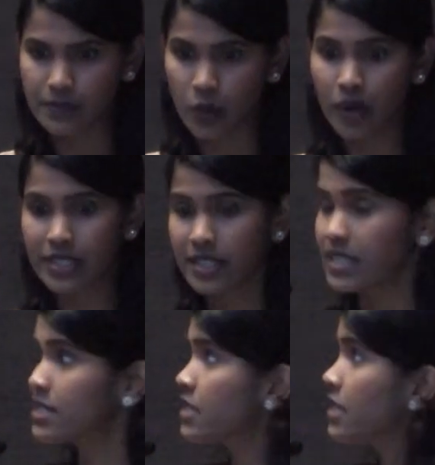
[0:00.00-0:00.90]
Quite
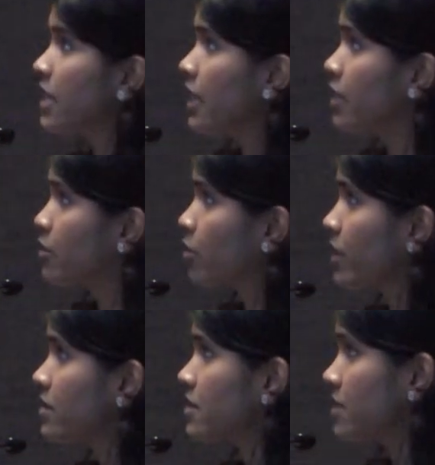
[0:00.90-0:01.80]
nicely, it
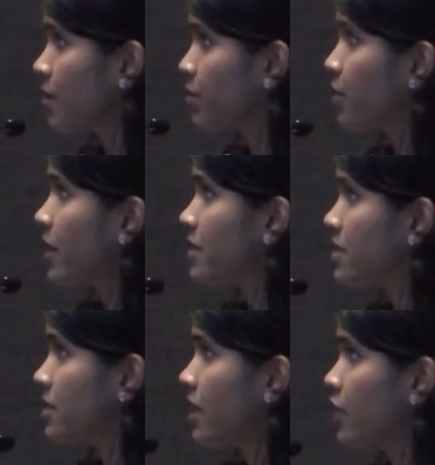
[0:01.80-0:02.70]
quite separates
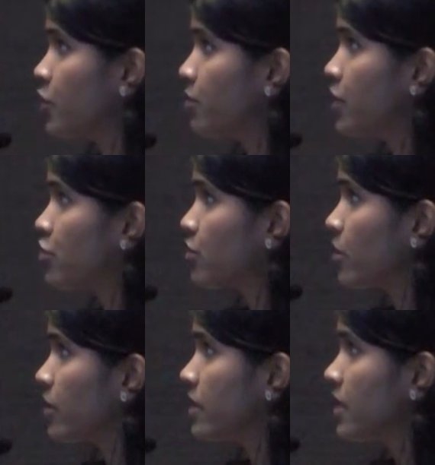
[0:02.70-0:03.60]
the
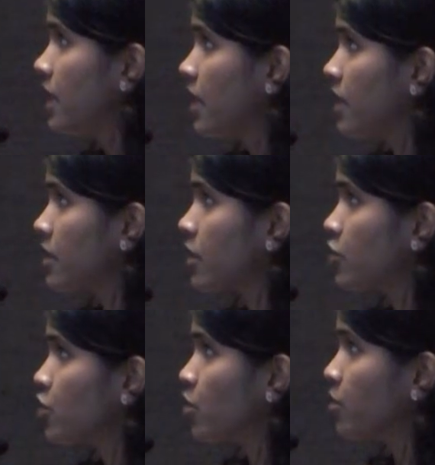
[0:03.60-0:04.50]
endometrioid
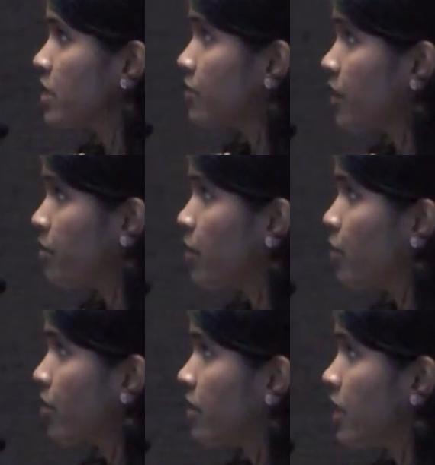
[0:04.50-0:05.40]
carcinomas from
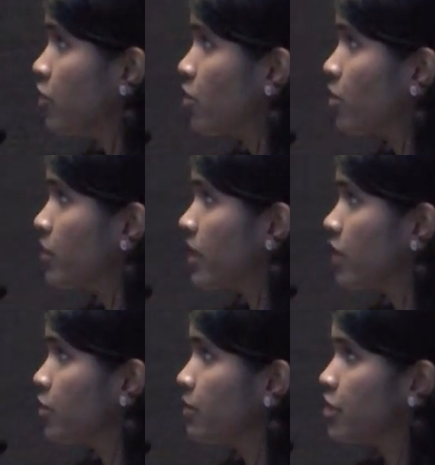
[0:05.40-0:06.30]
both the normal
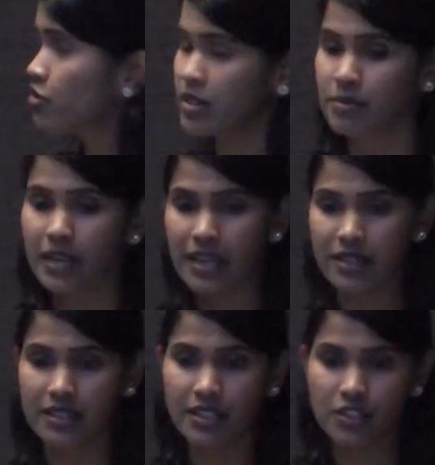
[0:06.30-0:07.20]
endometrium
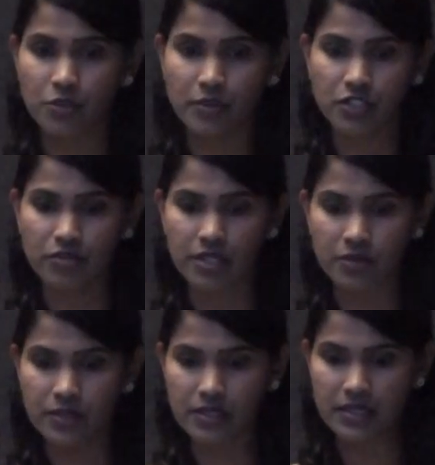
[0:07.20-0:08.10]
and the
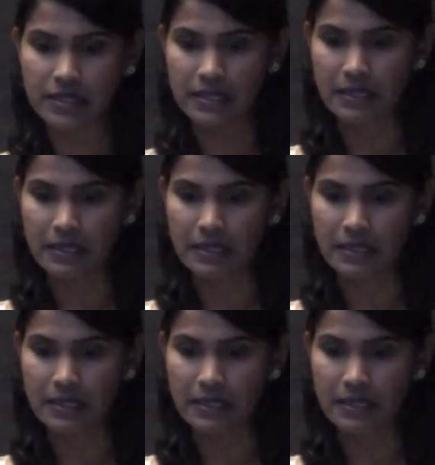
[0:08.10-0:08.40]
endometriosis.